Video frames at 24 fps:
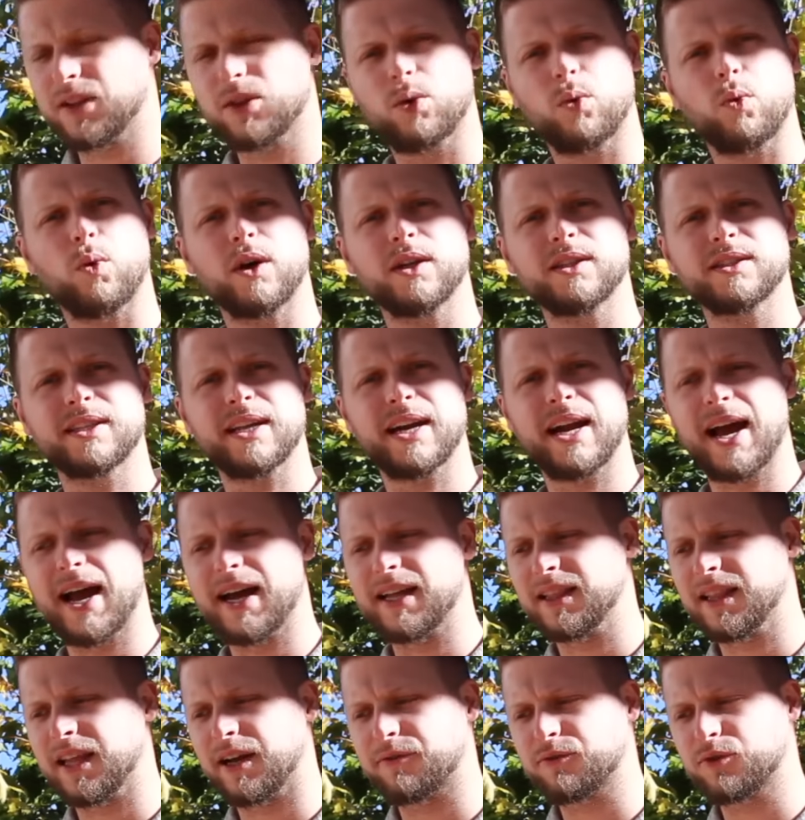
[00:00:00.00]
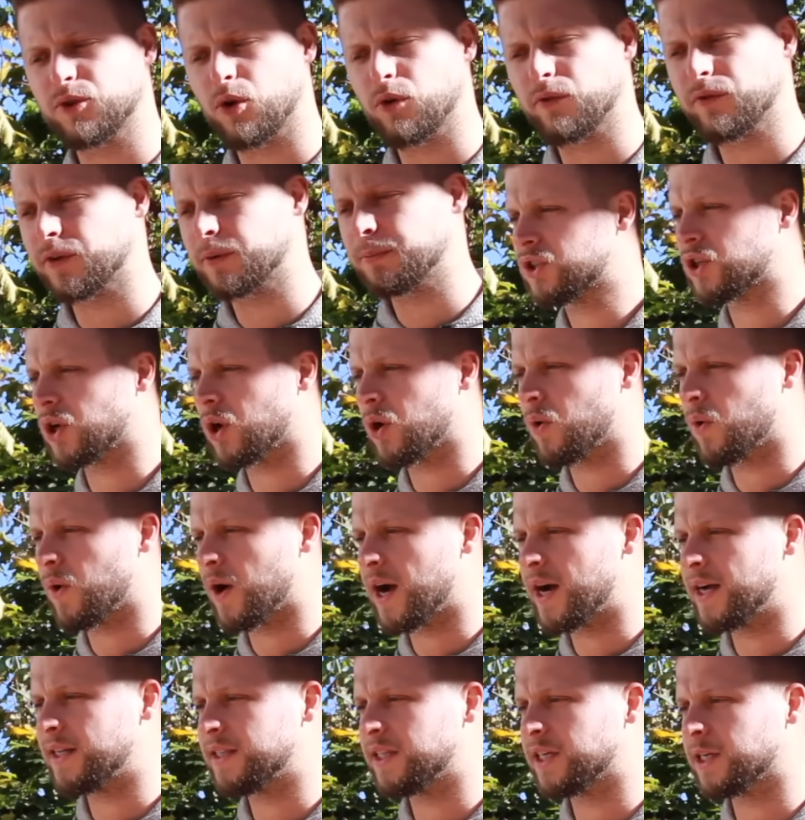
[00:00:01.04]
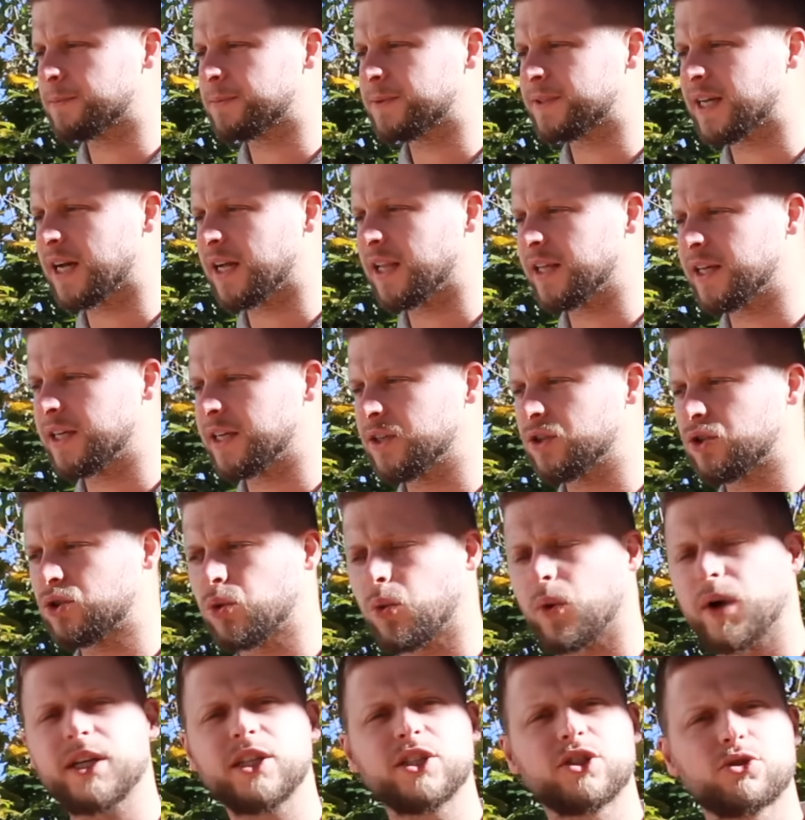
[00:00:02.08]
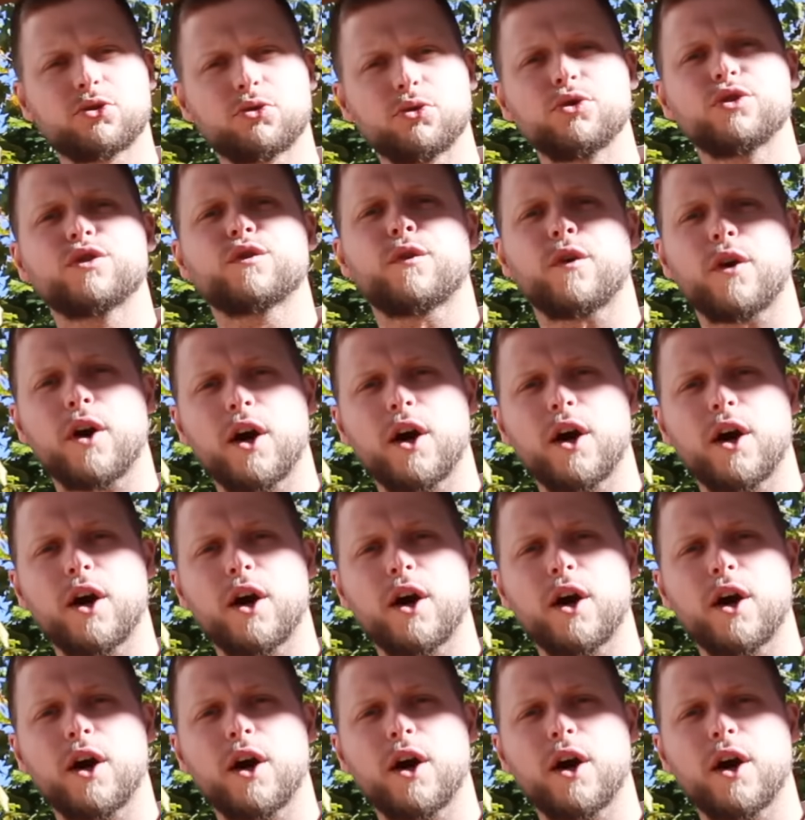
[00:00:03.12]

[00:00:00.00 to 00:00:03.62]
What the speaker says: the ones that I had left over. So I ended up selling 20 screws for